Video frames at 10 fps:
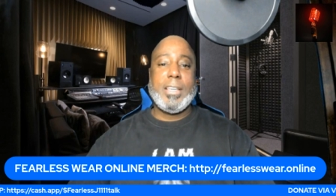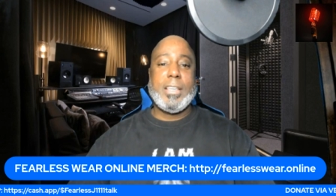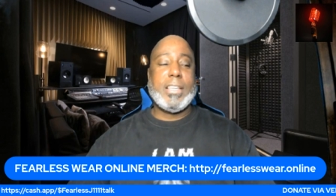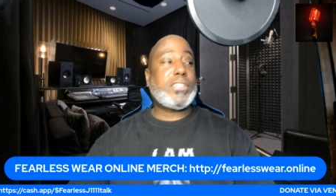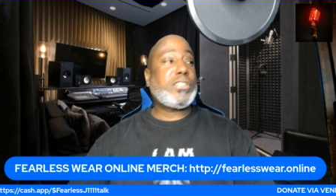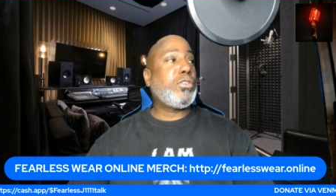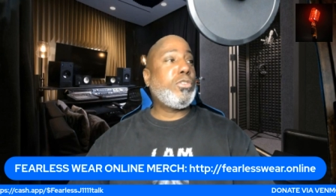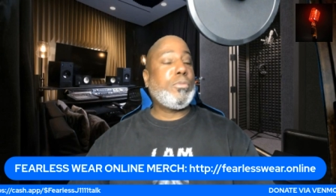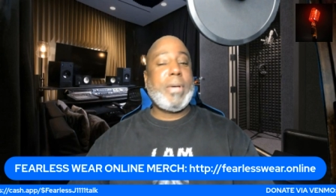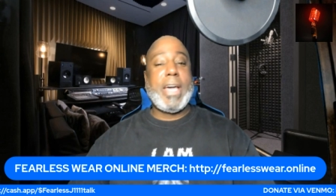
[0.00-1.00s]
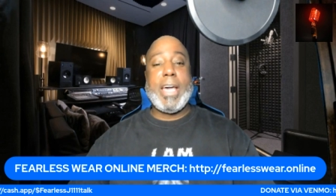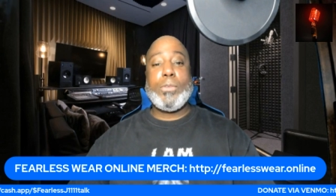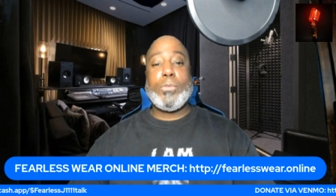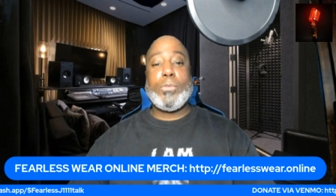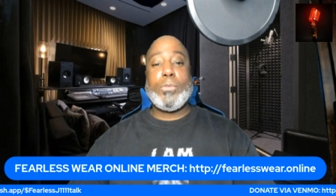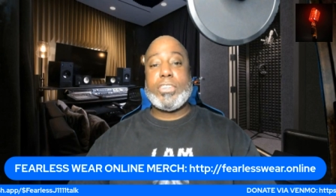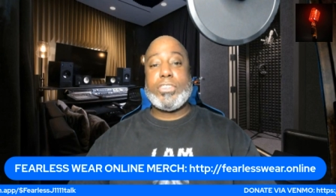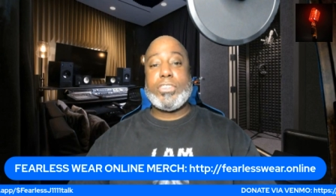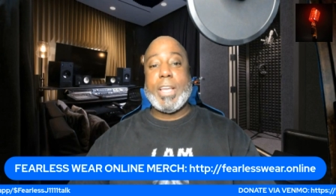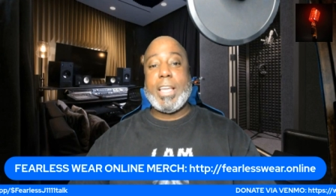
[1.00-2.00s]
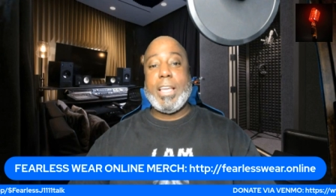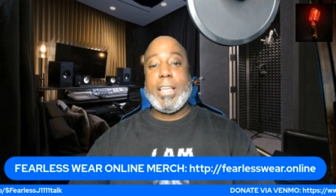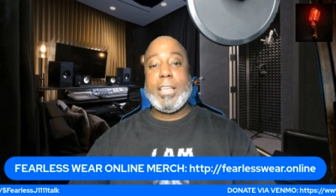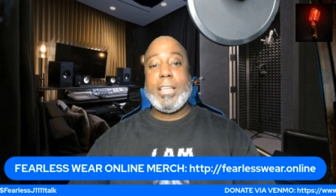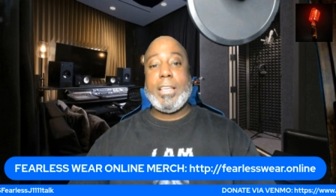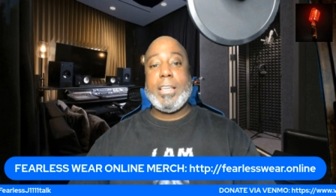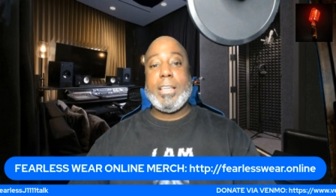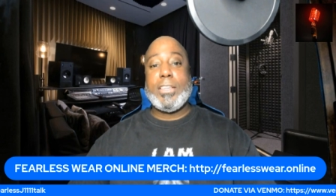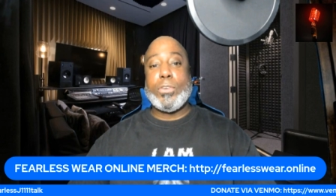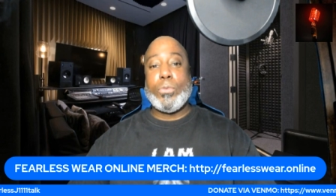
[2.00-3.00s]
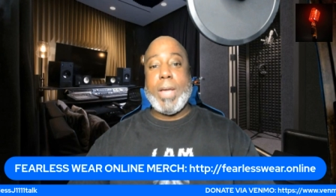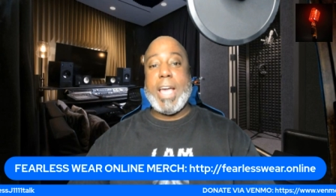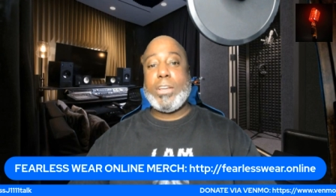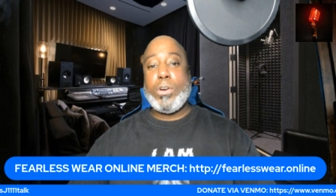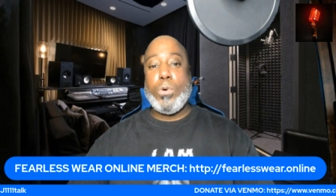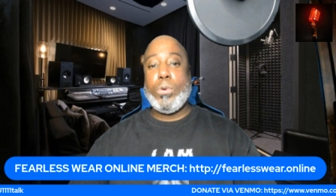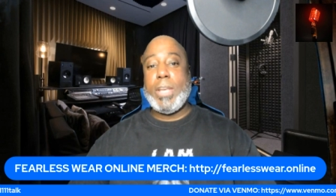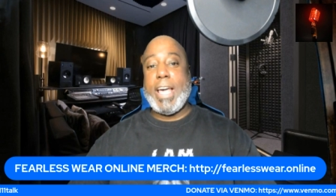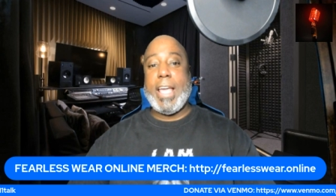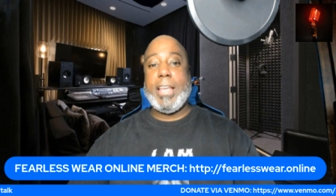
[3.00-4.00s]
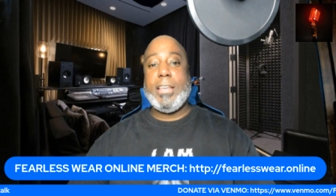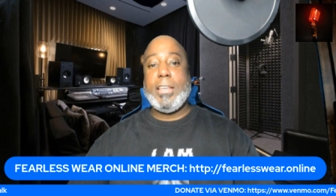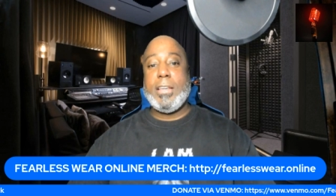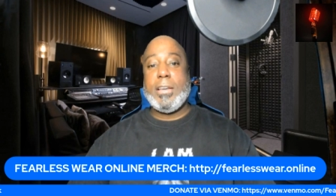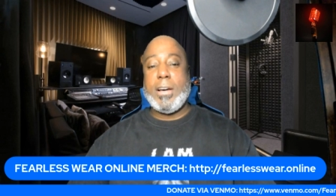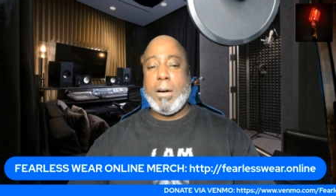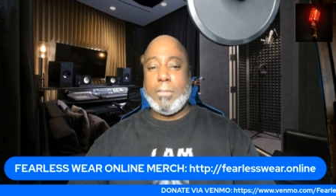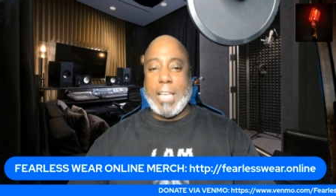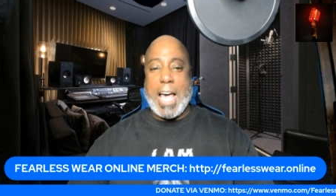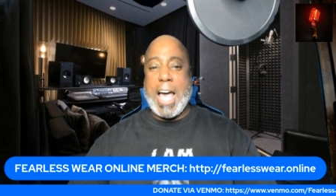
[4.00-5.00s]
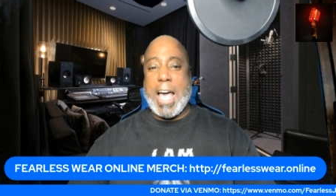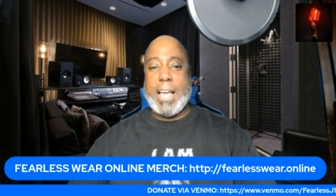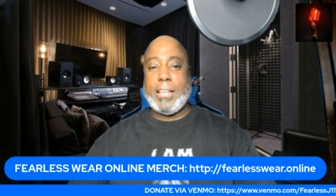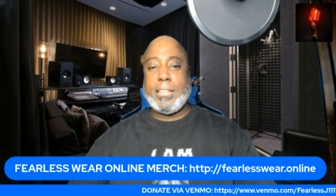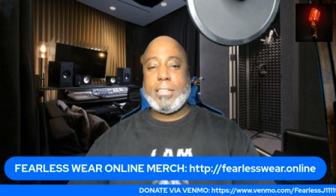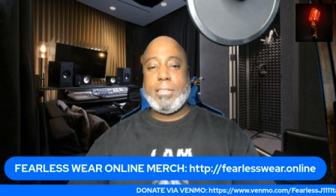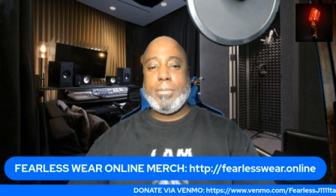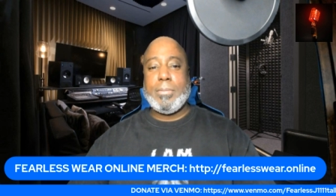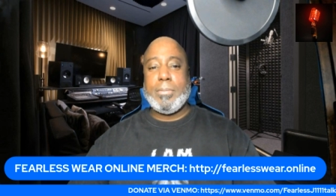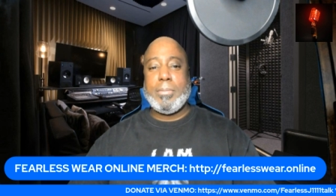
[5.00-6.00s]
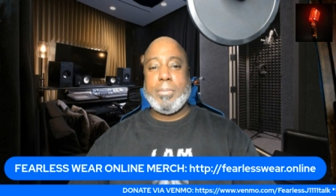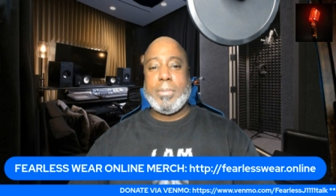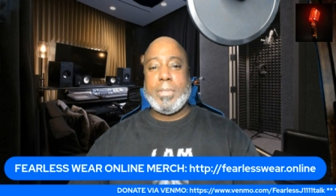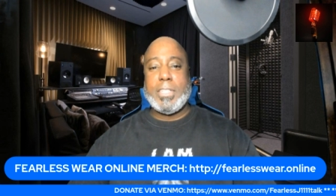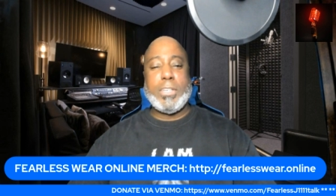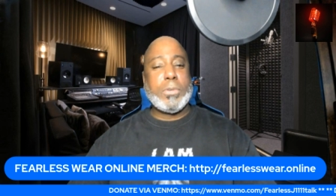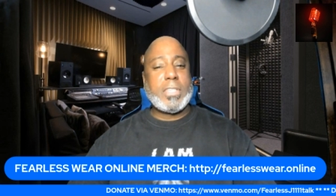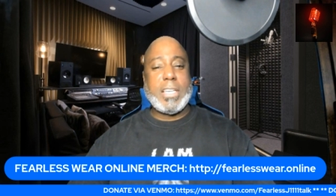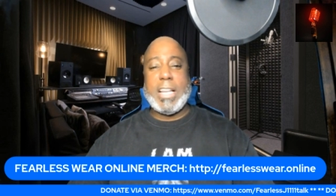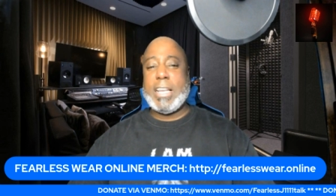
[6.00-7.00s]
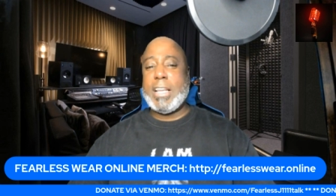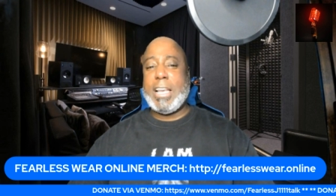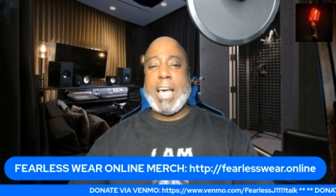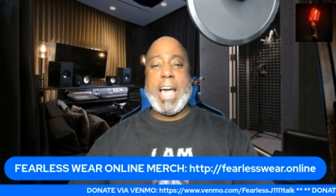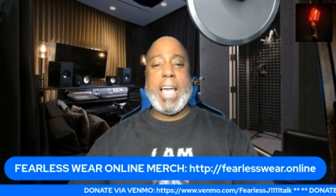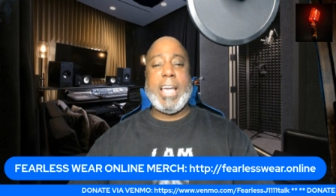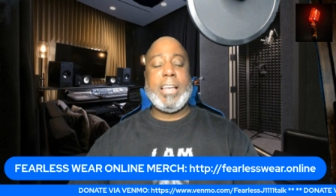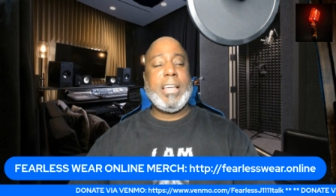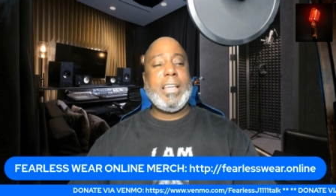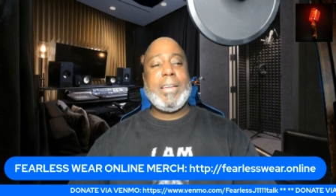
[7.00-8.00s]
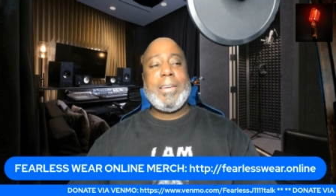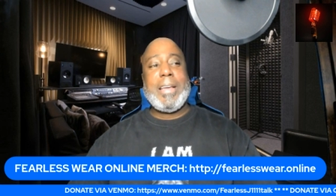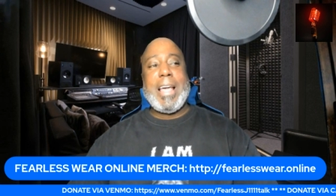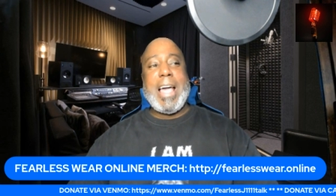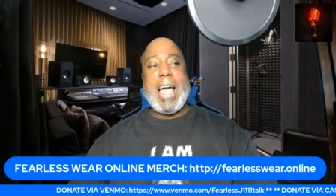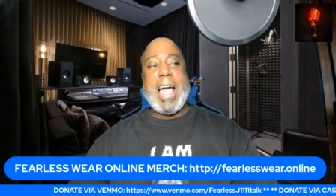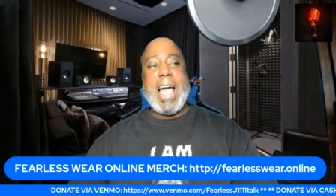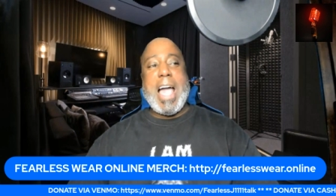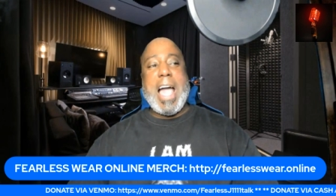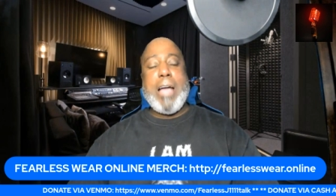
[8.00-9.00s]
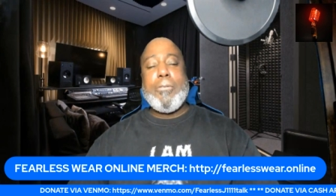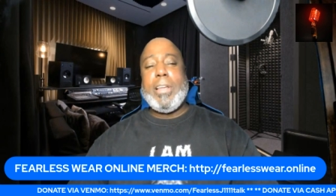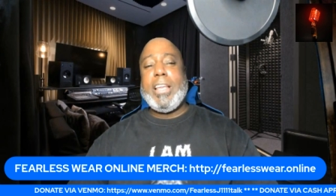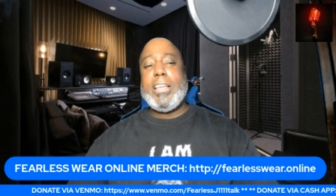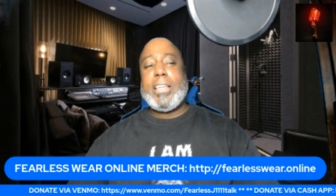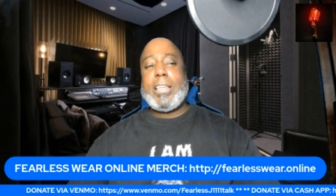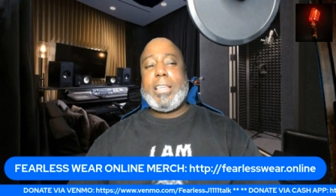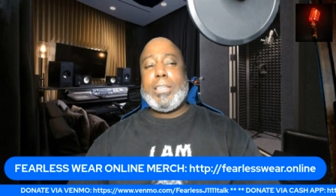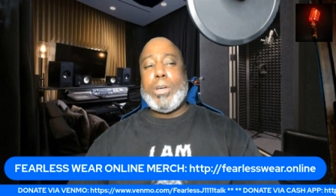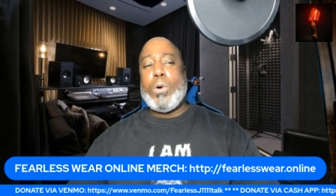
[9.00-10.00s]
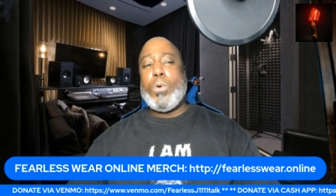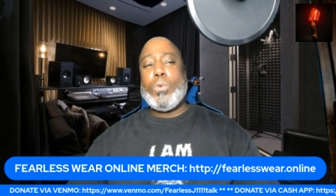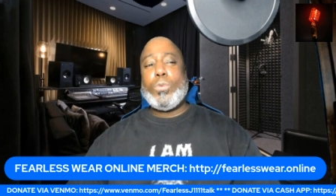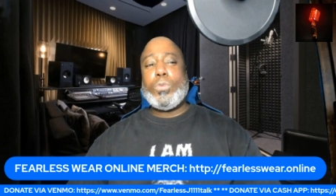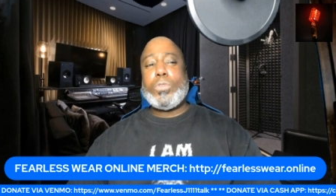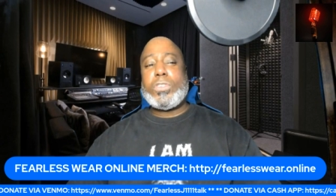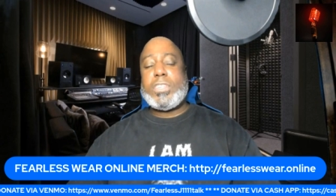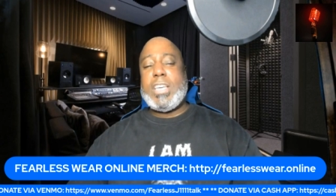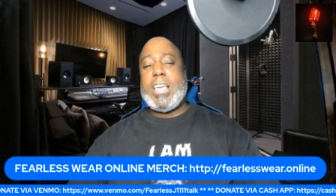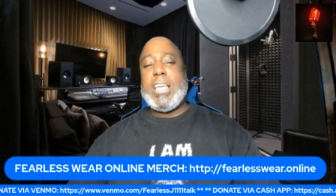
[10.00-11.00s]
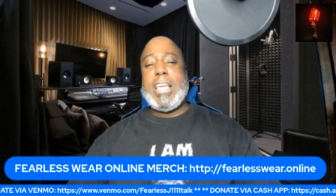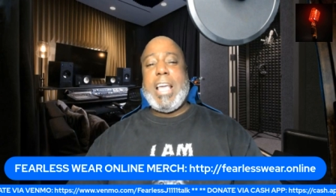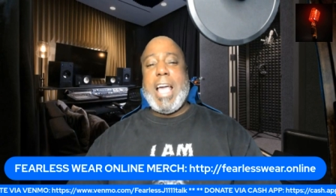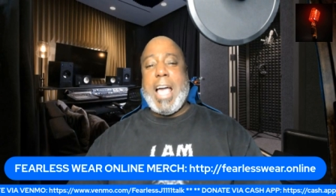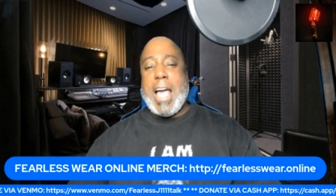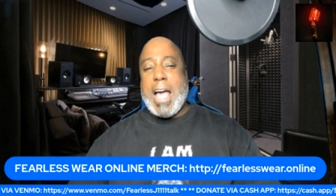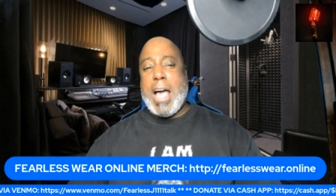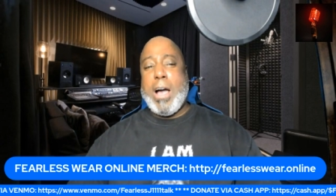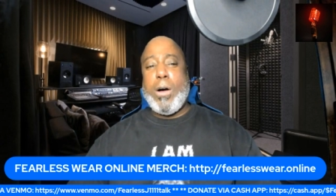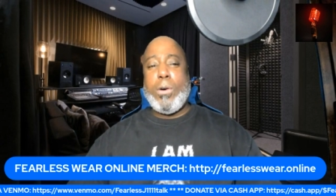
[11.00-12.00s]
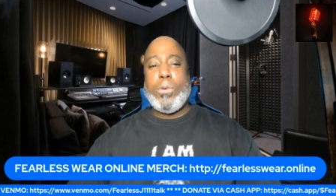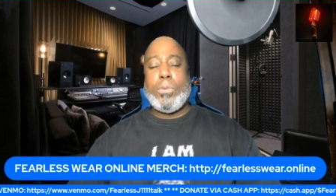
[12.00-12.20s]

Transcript: This dude, man, was just drinking the red Kool-Aid of lies. She was sitting there lying. I really don't see how